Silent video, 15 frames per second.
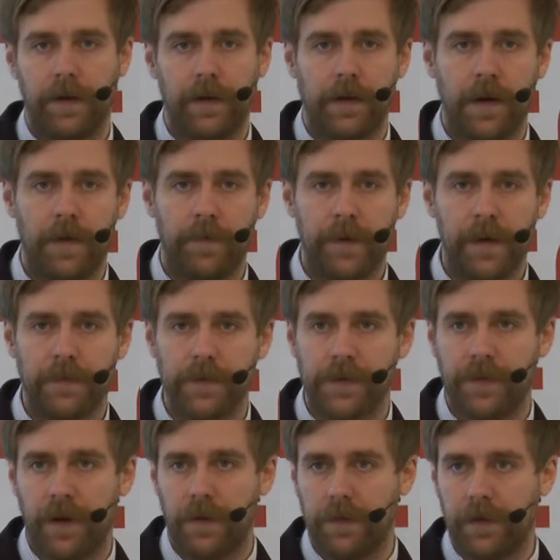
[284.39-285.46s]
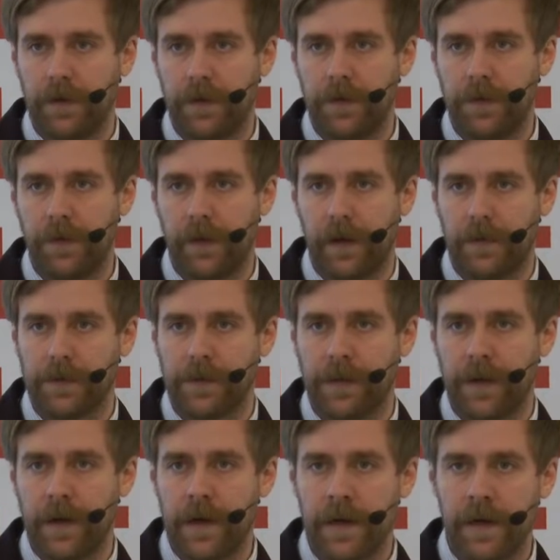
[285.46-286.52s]
The company was founded in
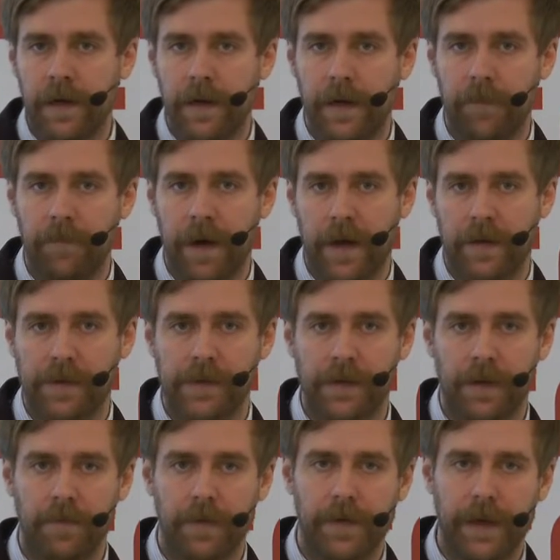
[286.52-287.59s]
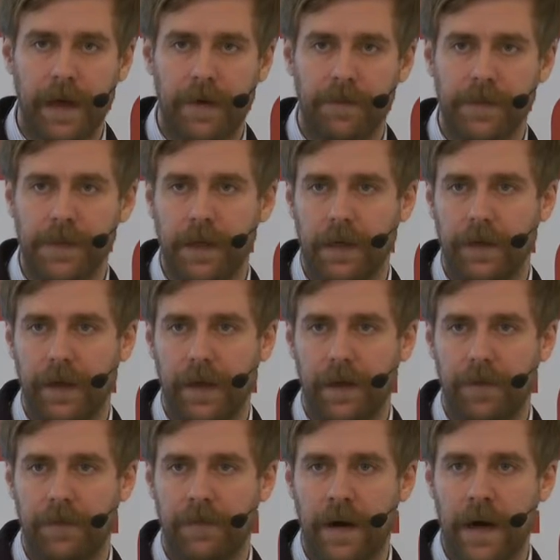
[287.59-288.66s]
2009, and by this summer, they had
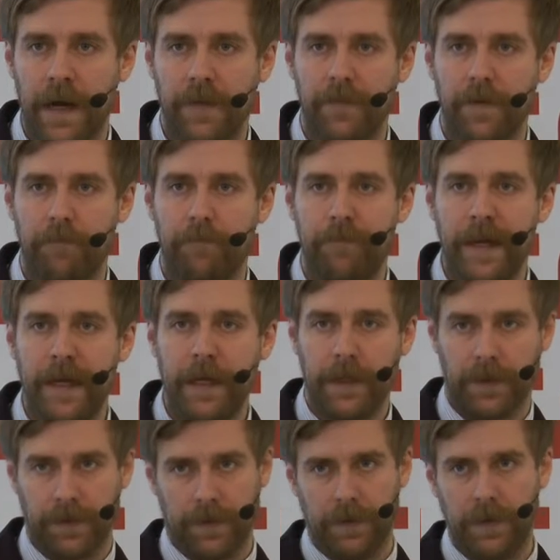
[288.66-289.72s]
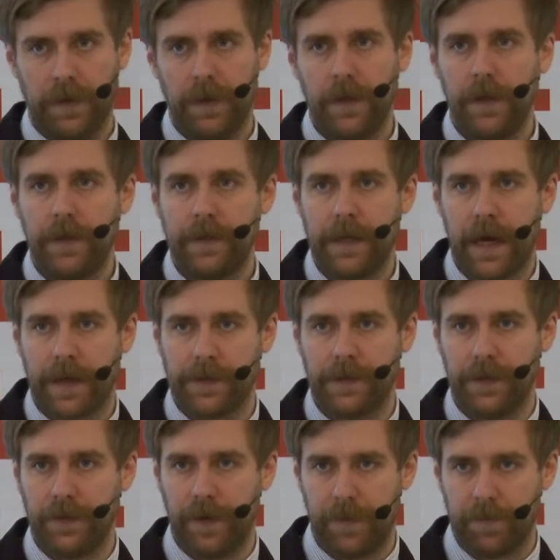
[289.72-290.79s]
facilitated 5 billion
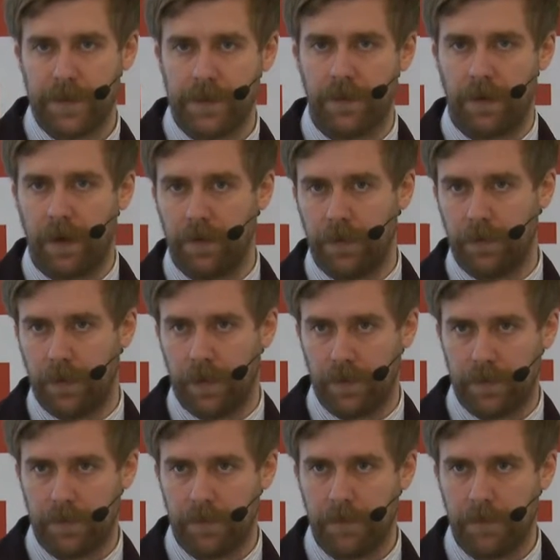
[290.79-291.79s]
taxi trips around the world.